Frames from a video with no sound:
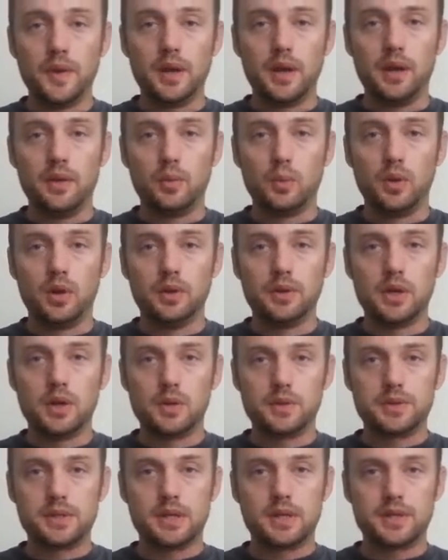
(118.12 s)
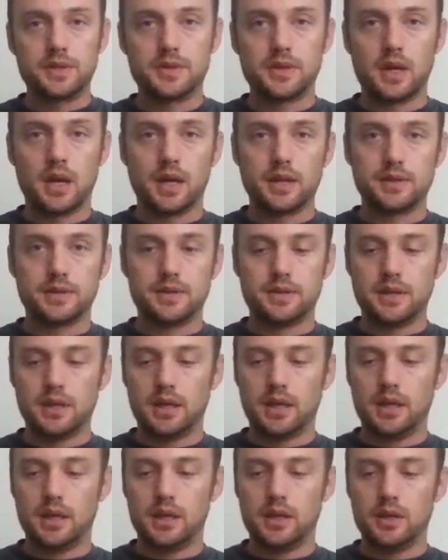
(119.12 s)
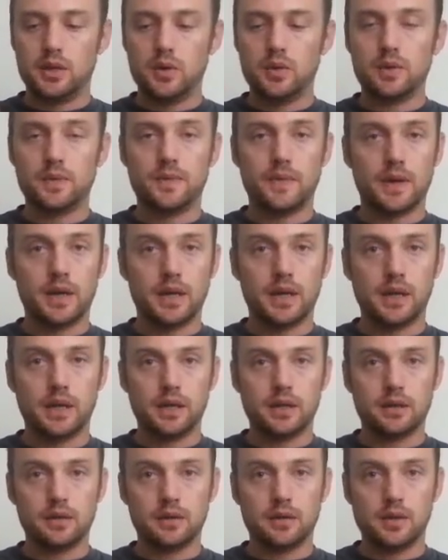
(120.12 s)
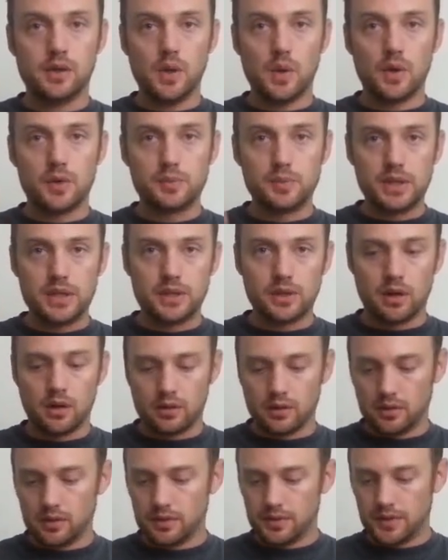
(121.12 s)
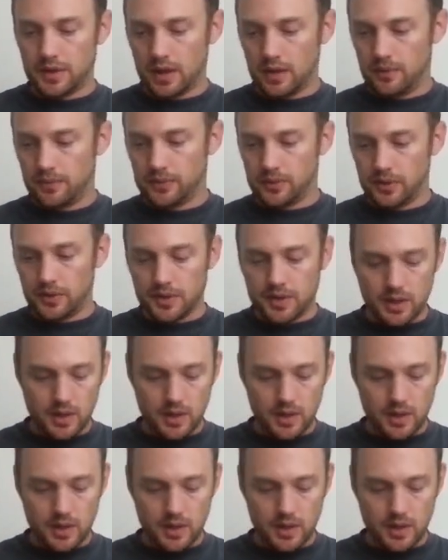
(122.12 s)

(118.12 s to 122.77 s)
thing I will note is that the Unify USB dongle that for the